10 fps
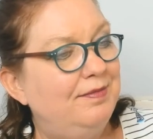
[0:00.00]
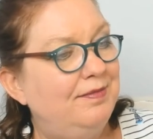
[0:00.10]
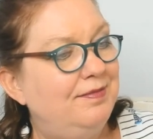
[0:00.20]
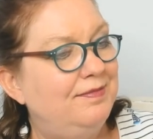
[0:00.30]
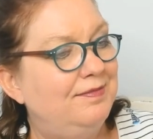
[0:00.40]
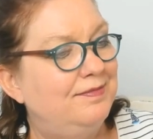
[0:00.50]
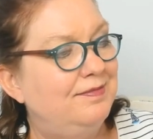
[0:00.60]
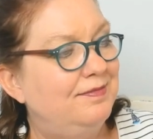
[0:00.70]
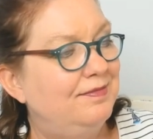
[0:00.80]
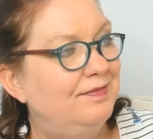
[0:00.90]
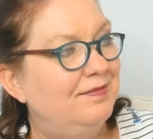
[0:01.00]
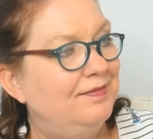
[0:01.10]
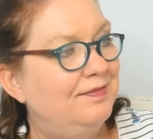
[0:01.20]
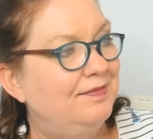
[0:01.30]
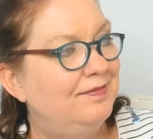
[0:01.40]

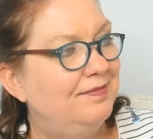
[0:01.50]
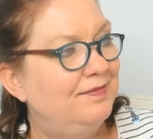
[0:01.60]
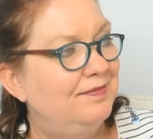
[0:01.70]
(no one is talking)